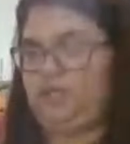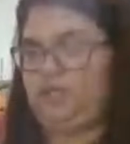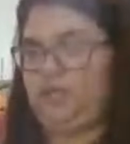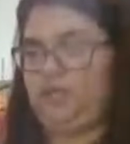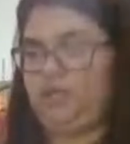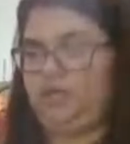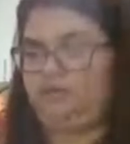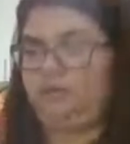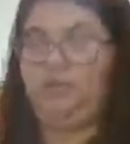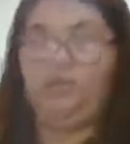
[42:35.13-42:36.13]
yeah,
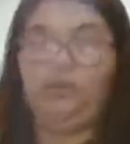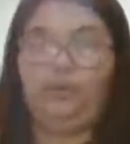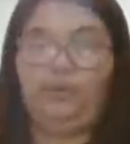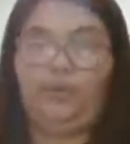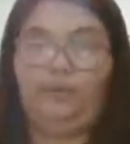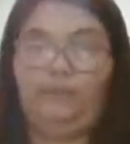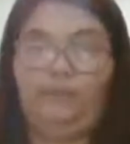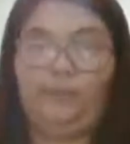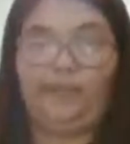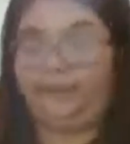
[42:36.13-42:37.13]
don't come
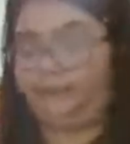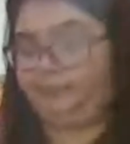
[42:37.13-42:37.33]
for me.